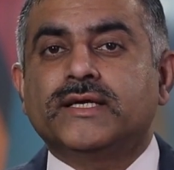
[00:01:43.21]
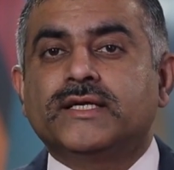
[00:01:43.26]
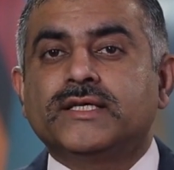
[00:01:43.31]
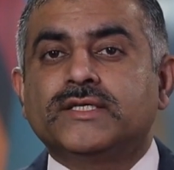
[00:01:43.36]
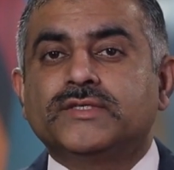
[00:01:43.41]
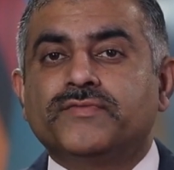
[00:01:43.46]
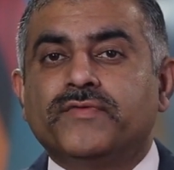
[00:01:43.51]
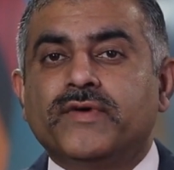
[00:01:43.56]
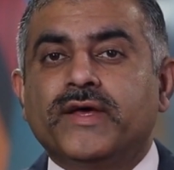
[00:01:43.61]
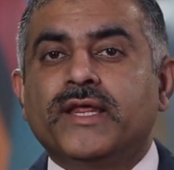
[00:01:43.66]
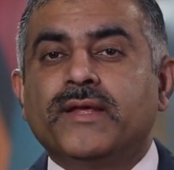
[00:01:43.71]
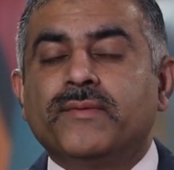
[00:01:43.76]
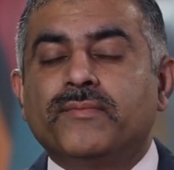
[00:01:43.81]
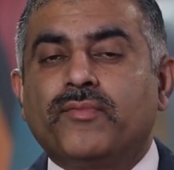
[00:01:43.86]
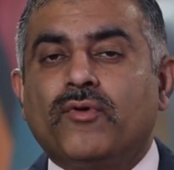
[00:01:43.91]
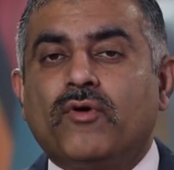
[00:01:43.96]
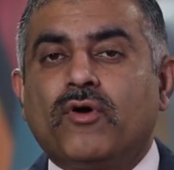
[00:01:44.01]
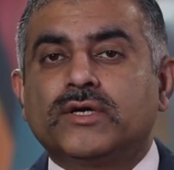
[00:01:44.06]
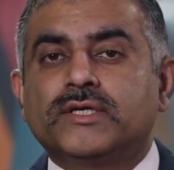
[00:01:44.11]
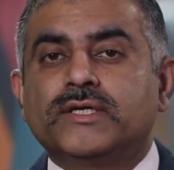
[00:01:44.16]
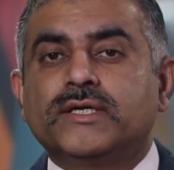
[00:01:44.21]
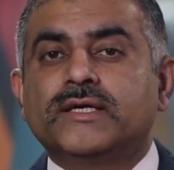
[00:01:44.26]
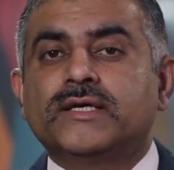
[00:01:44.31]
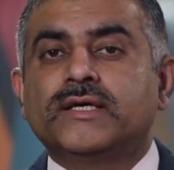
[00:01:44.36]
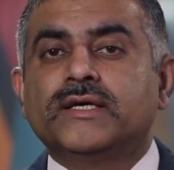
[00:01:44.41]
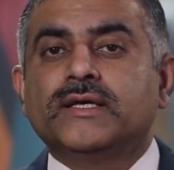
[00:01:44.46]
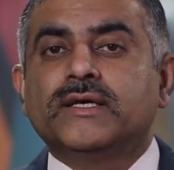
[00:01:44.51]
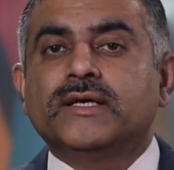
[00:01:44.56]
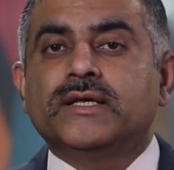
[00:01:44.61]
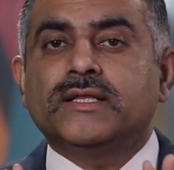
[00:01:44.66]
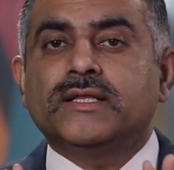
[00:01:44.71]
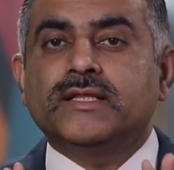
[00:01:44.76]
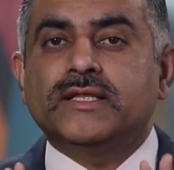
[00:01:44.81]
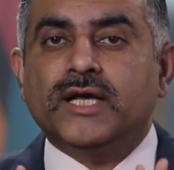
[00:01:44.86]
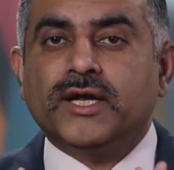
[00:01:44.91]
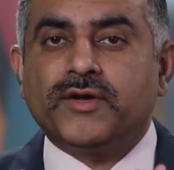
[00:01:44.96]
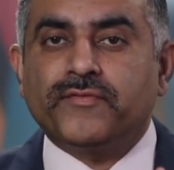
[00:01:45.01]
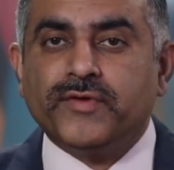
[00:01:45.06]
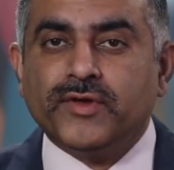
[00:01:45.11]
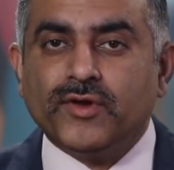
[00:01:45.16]
It is very important
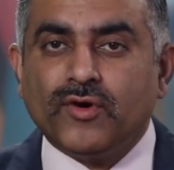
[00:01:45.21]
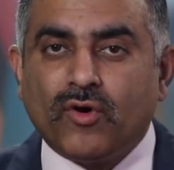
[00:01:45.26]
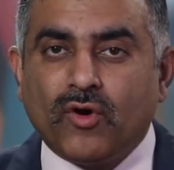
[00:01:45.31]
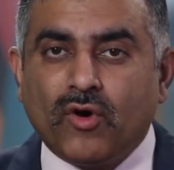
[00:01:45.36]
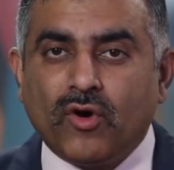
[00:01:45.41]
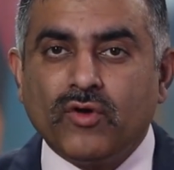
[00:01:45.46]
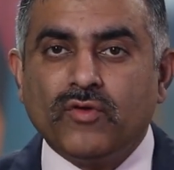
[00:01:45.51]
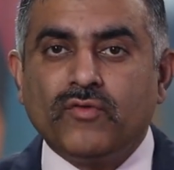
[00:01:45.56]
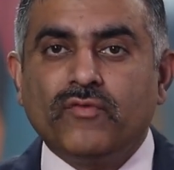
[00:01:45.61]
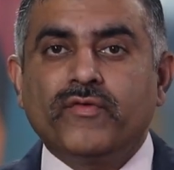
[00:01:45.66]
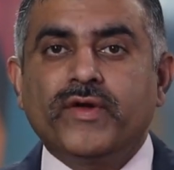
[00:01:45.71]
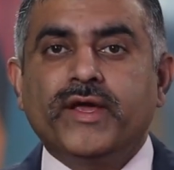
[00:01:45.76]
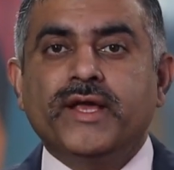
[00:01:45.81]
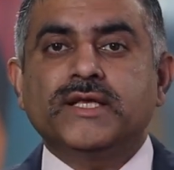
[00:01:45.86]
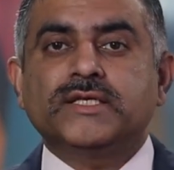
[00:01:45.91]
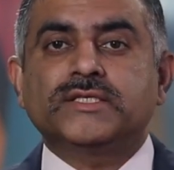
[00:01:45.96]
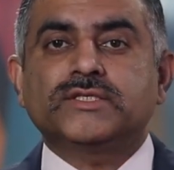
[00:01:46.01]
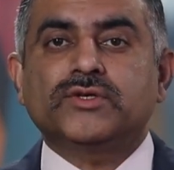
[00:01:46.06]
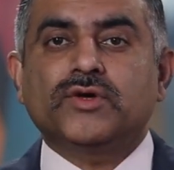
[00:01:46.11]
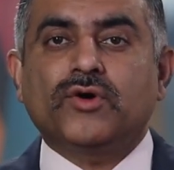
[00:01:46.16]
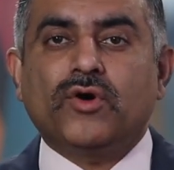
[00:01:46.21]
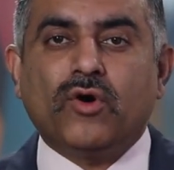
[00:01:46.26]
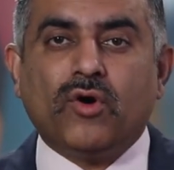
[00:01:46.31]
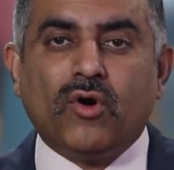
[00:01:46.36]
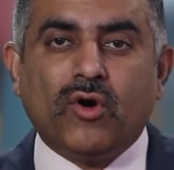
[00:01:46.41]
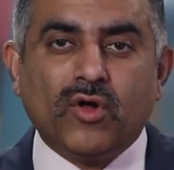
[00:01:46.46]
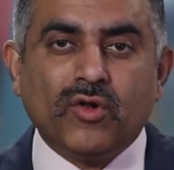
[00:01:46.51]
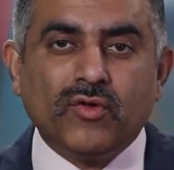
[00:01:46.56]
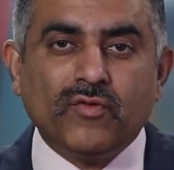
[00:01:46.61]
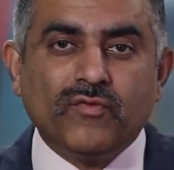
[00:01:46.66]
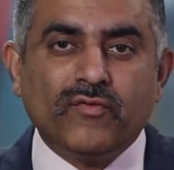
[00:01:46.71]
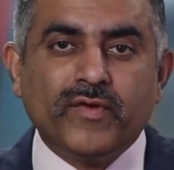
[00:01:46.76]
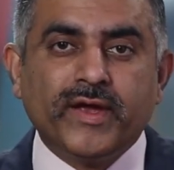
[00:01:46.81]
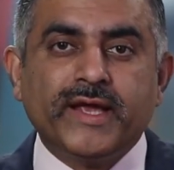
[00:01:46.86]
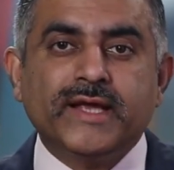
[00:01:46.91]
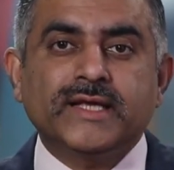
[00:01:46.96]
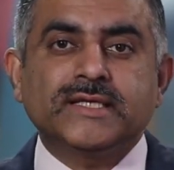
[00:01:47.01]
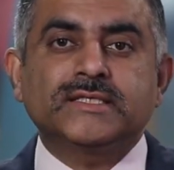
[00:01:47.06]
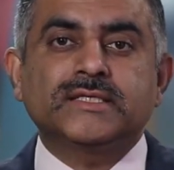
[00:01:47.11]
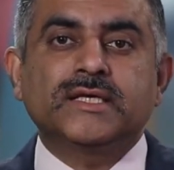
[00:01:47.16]
that we always,
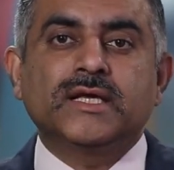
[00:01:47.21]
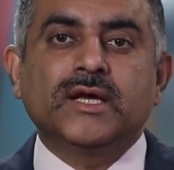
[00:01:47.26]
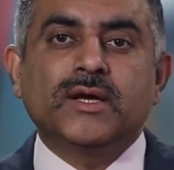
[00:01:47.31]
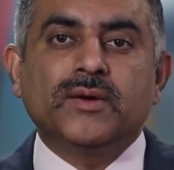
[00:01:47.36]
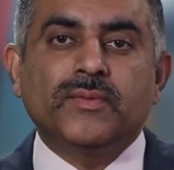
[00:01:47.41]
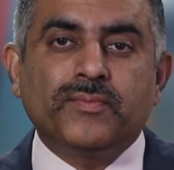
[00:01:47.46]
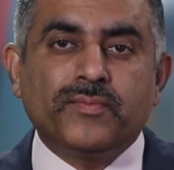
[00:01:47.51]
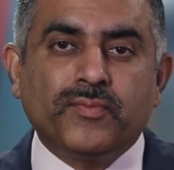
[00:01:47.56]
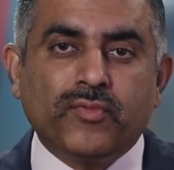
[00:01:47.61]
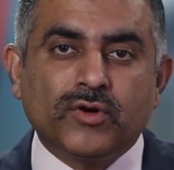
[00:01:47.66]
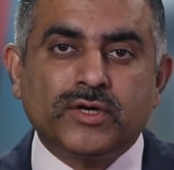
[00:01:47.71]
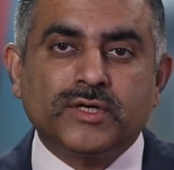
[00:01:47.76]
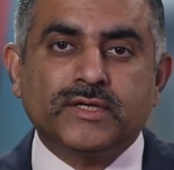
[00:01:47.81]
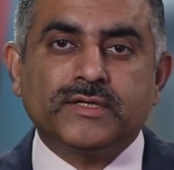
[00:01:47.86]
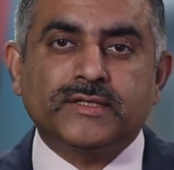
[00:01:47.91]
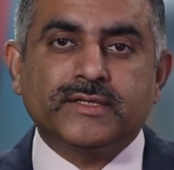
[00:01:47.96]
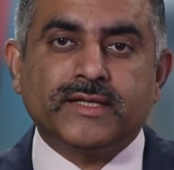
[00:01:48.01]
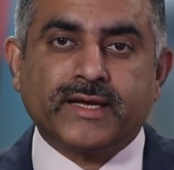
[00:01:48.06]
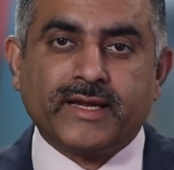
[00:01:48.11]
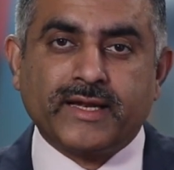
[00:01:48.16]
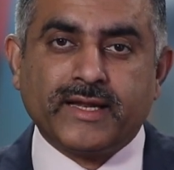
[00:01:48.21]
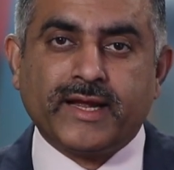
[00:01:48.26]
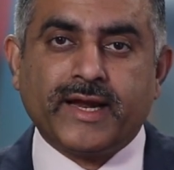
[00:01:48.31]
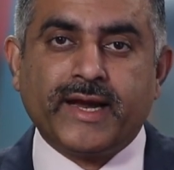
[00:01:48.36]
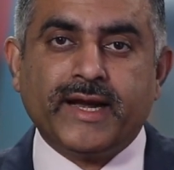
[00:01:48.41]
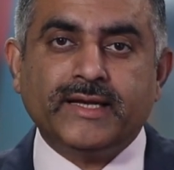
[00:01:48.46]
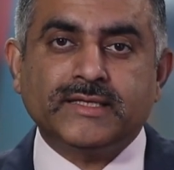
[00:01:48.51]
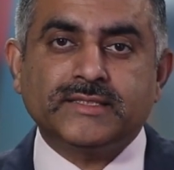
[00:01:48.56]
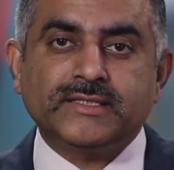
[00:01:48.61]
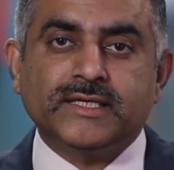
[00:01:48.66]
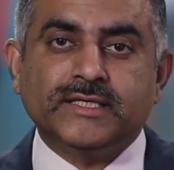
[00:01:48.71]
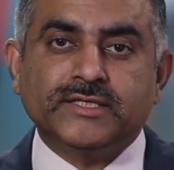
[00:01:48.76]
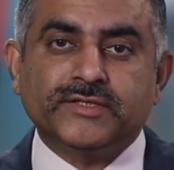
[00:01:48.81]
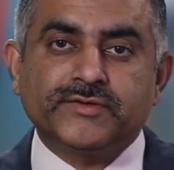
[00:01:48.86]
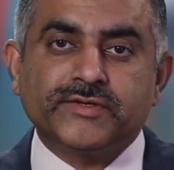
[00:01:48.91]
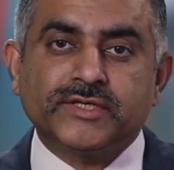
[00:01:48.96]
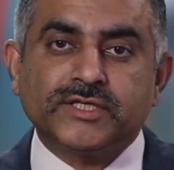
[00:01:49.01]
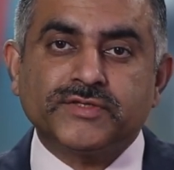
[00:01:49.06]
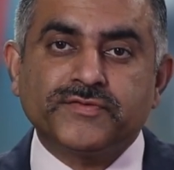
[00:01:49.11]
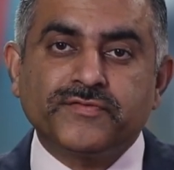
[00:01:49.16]
always put the client's
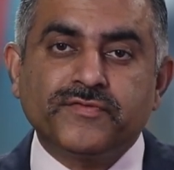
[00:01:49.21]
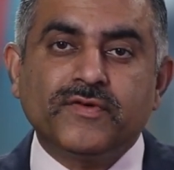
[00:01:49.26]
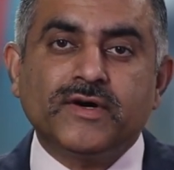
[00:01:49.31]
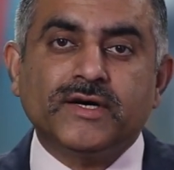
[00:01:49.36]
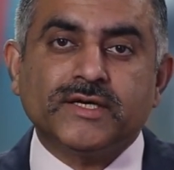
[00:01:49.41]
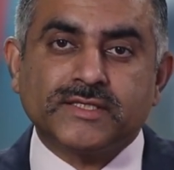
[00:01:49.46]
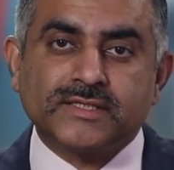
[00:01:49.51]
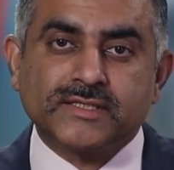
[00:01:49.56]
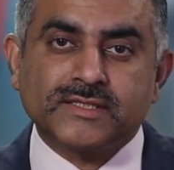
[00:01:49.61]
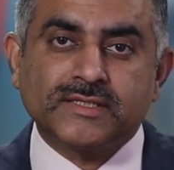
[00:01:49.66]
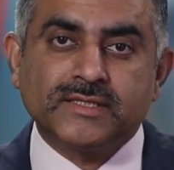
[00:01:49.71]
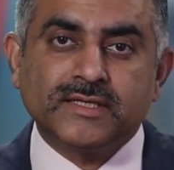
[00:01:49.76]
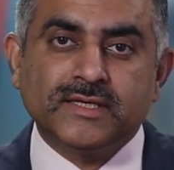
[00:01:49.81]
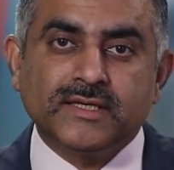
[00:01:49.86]
interests first.